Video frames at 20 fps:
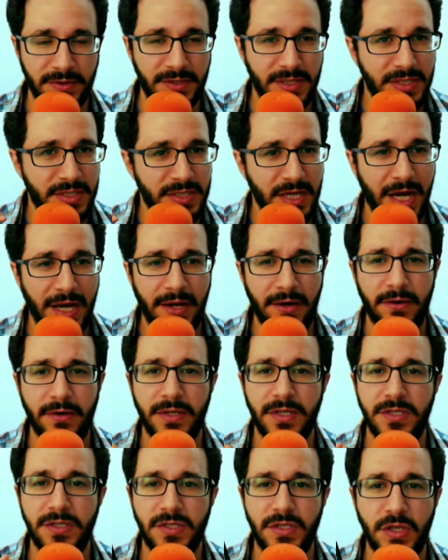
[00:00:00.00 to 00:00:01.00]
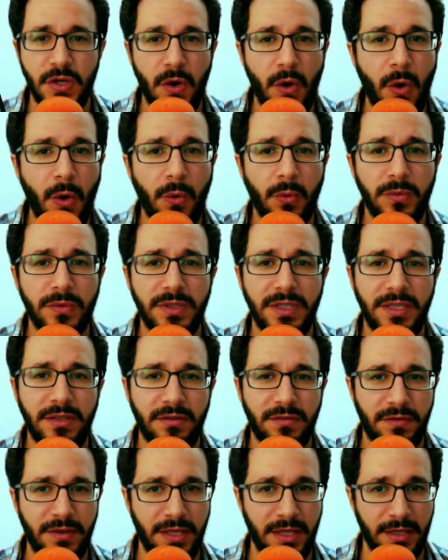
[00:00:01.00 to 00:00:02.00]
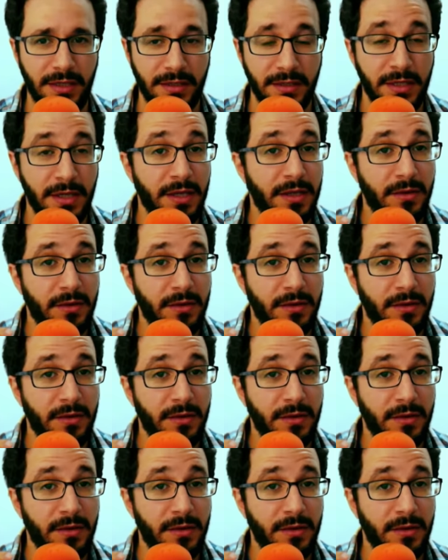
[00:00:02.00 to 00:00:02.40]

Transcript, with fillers: Desire is the only thing,